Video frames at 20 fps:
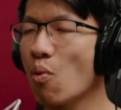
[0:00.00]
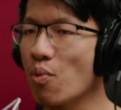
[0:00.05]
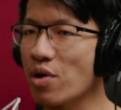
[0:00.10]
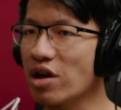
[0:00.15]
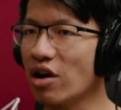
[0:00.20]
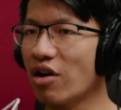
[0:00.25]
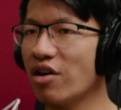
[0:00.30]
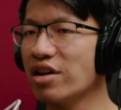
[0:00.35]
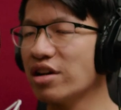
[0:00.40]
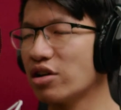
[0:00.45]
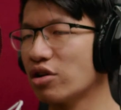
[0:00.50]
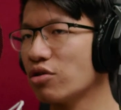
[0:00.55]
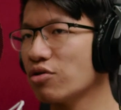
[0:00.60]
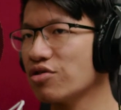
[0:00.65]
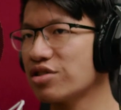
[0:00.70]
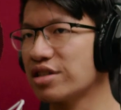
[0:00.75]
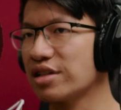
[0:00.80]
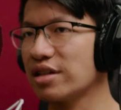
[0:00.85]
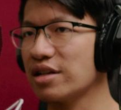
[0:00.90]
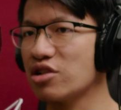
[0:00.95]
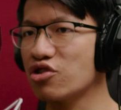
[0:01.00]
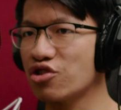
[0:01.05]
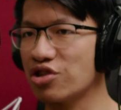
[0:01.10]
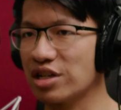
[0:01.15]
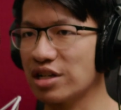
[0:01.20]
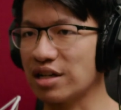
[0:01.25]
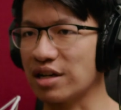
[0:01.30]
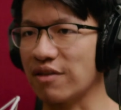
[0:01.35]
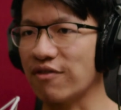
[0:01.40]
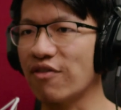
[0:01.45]
We are in an acoustically
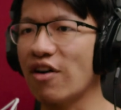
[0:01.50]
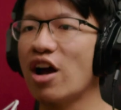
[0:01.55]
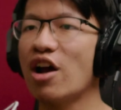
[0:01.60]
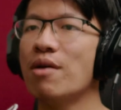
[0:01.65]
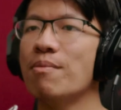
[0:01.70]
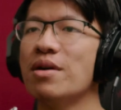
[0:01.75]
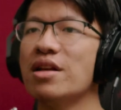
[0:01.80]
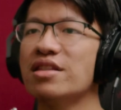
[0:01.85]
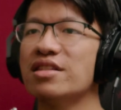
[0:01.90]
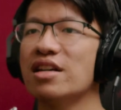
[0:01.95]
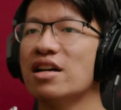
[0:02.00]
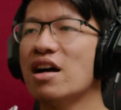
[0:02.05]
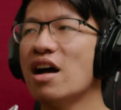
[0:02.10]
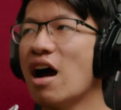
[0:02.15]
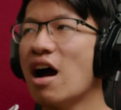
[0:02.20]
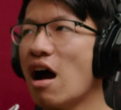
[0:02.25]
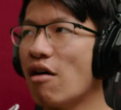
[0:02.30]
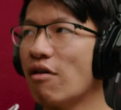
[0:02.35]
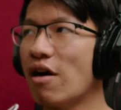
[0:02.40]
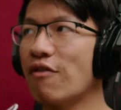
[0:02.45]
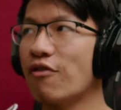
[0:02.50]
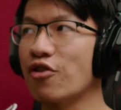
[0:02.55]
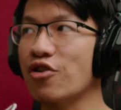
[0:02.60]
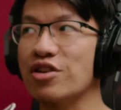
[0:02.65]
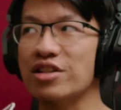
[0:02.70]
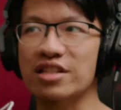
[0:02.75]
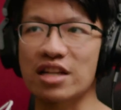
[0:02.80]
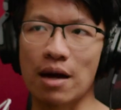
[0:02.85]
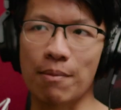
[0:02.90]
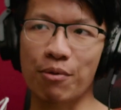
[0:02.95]
treated environment. However,
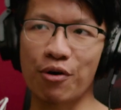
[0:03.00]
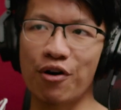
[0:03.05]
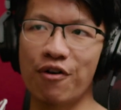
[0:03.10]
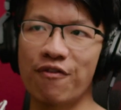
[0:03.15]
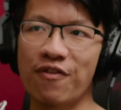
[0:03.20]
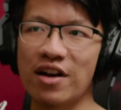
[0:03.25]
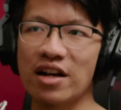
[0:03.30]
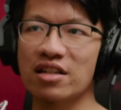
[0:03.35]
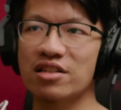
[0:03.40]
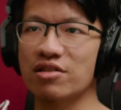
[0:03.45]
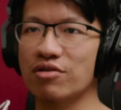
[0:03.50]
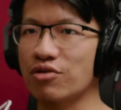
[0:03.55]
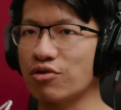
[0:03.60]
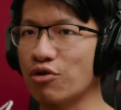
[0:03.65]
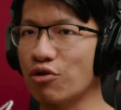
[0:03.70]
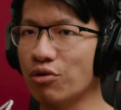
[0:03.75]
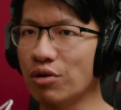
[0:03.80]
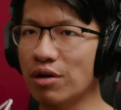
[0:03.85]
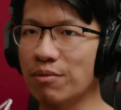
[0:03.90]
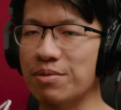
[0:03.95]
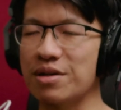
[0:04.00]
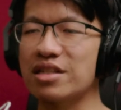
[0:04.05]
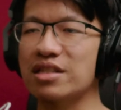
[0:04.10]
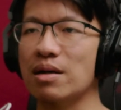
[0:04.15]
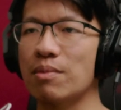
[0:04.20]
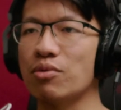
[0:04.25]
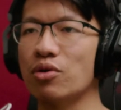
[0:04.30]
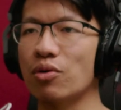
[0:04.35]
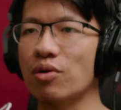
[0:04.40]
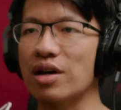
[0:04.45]
it's not perfect, so there will be
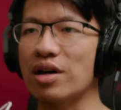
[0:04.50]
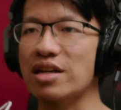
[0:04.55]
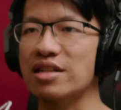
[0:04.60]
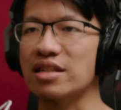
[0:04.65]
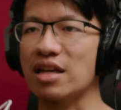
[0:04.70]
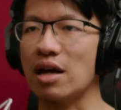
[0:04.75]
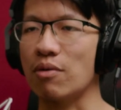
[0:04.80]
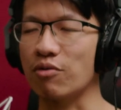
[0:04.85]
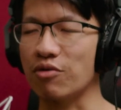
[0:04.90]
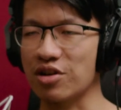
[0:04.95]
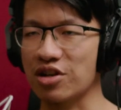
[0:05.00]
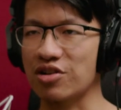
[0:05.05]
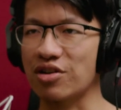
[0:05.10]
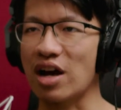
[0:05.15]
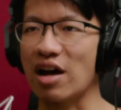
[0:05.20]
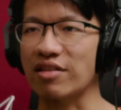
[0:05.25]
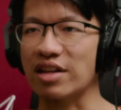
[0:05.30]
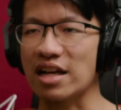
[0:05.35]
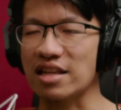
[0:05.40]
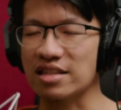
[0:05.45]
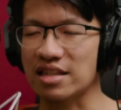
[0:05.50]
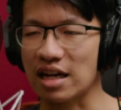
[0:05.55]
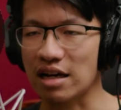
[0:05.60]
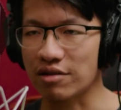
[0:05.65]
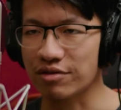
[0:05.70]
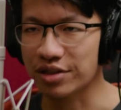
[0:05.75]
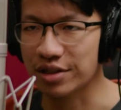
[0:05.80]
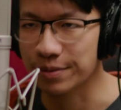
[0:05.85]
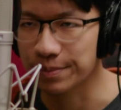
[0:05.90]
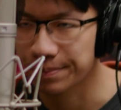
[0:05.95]
some noise, and we'll hear how that
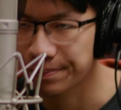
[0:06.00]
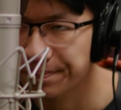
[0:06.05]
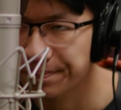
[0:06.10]
sounds.